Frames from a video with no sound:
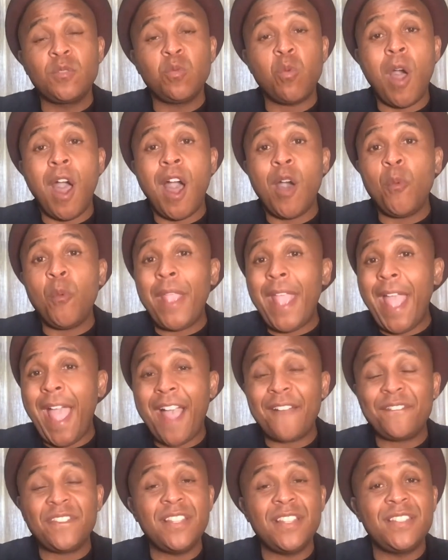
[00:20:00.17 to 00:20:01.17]
while we
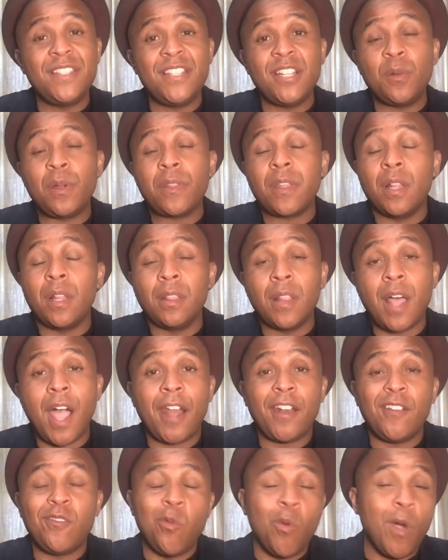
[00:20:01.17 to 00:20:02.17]
have to deal with a
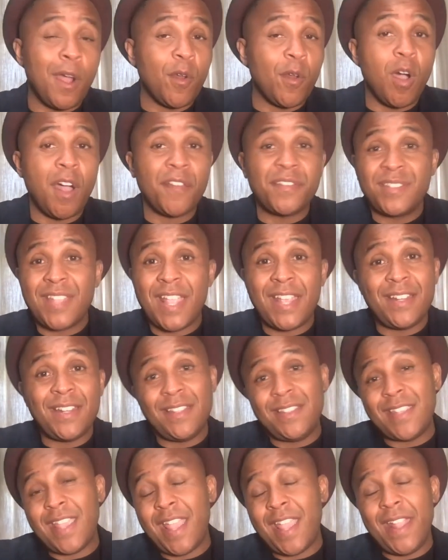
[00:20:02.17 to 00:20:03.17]
lot of one offs day to
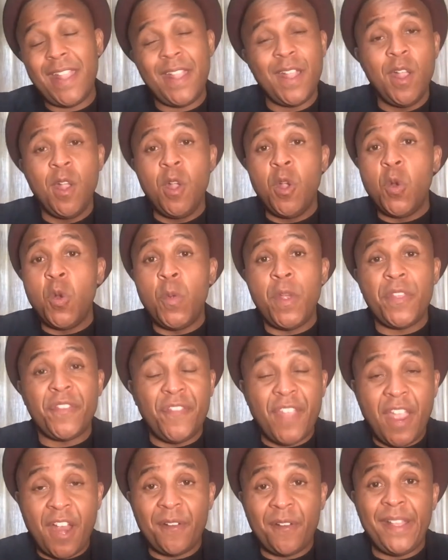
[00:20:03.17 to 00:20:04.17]
day with
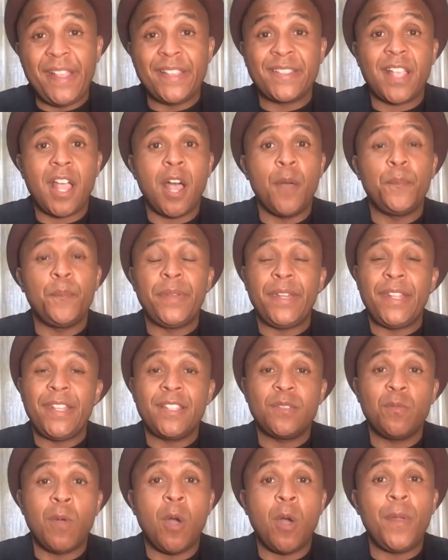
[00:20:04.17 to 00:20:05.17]
various
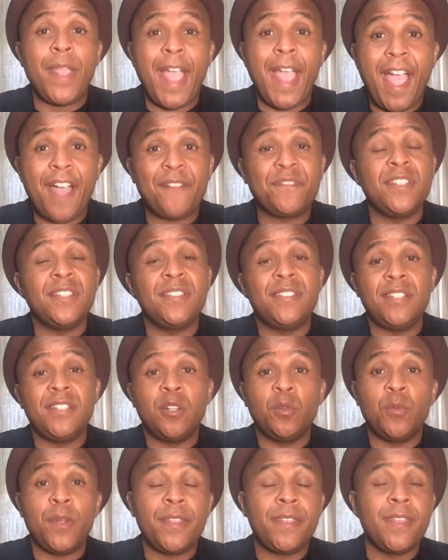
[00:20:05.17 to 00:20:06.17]
companies, while we have to
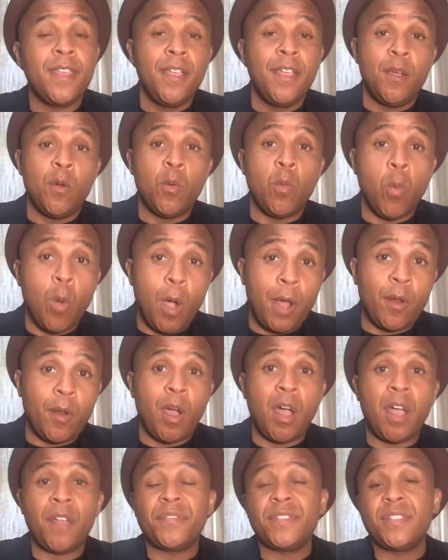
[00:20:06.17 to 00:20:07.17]
deal with one
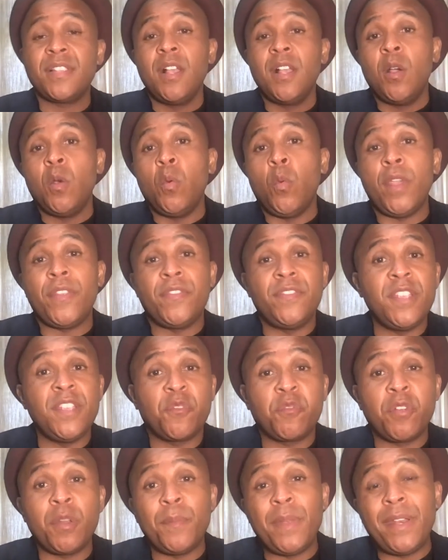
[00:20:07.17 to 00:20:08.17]
offs with
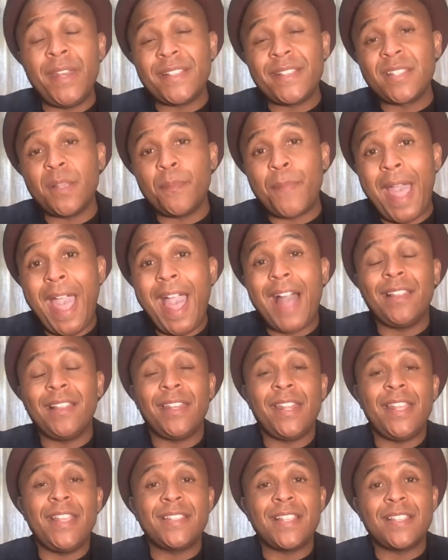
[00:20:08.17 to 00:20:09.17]
different
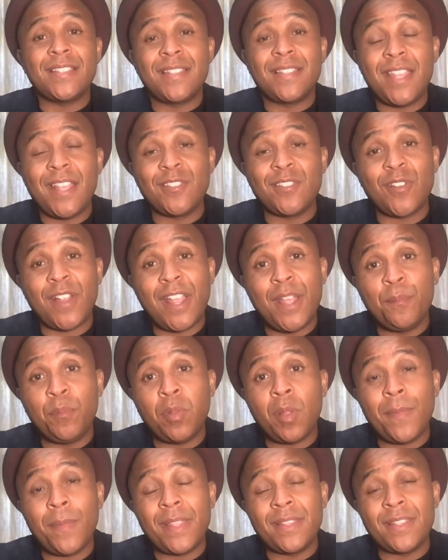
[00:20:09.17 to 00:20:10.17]
municipalities as things are
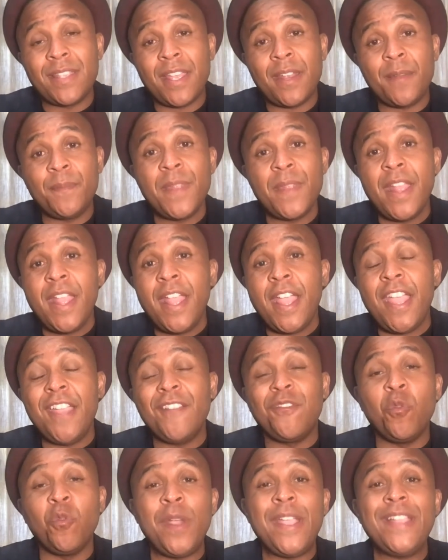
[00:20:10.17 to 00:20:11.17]
implemented,
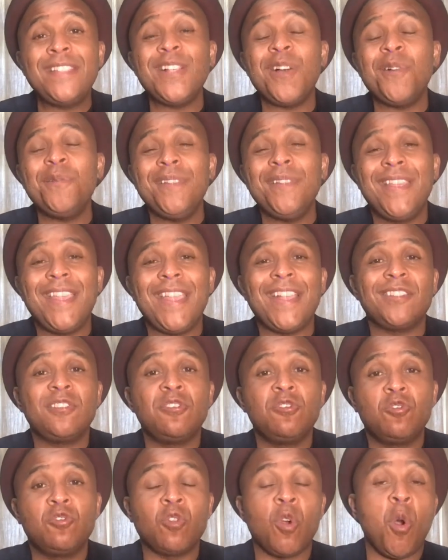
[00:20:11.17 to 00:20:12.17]
if we don't get
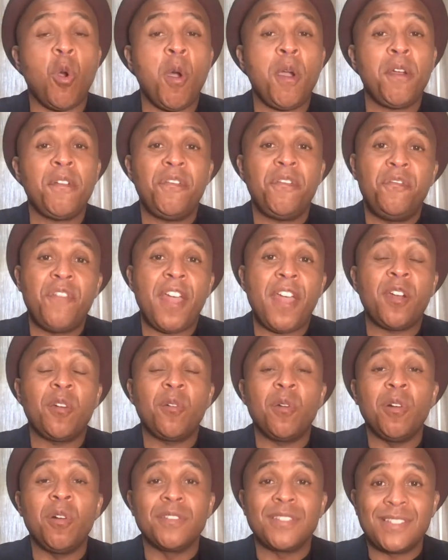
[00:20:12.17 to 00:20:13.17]
strong
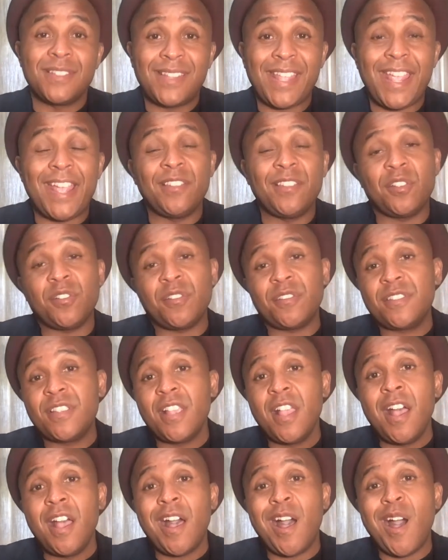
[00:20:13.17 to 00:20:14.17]
federal standards
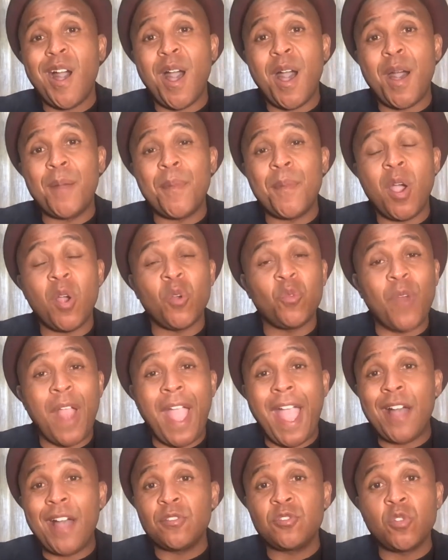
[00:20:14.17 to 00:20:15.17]
um,
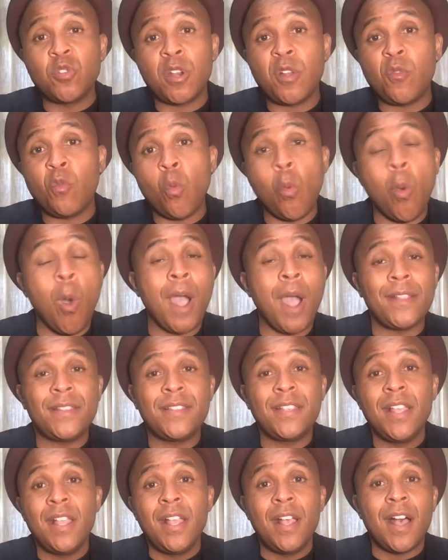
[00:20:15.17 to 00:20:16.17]
around sort of
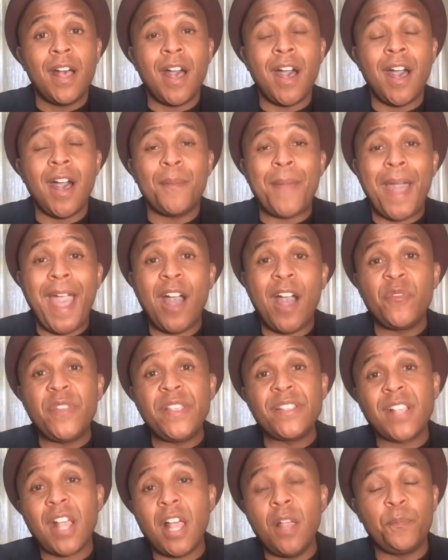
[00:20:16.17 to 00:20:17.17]
what, um, how
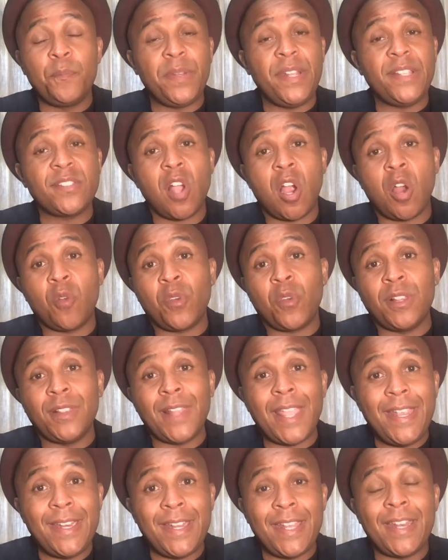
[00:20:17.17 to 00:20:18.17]
these companies are
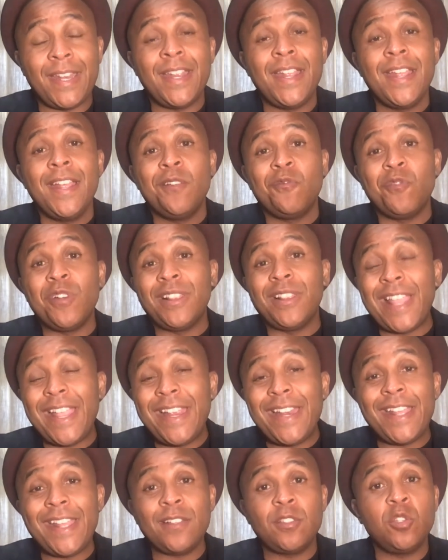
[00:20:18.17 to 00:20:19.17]
related
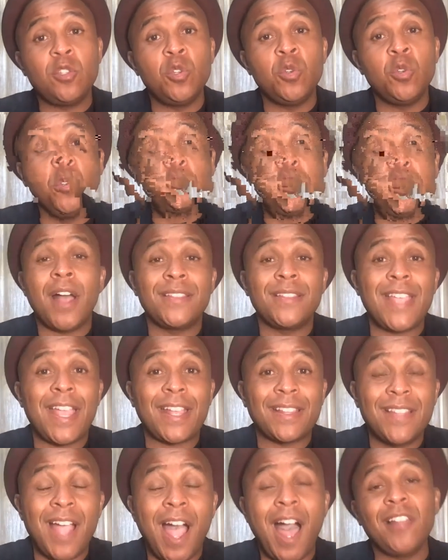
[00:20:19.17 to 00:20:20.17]
relating to uh,
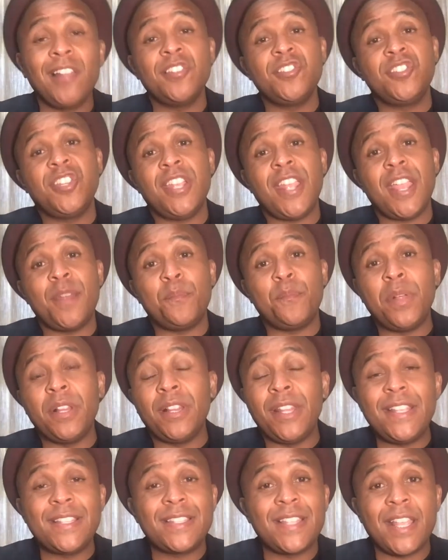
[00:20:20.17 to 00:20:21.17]
technology and
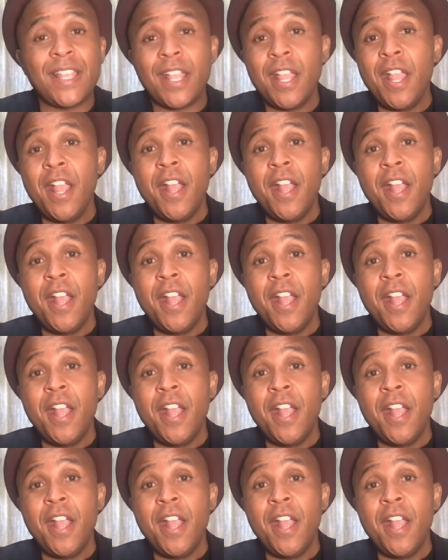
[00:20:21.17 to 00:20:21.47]
policing,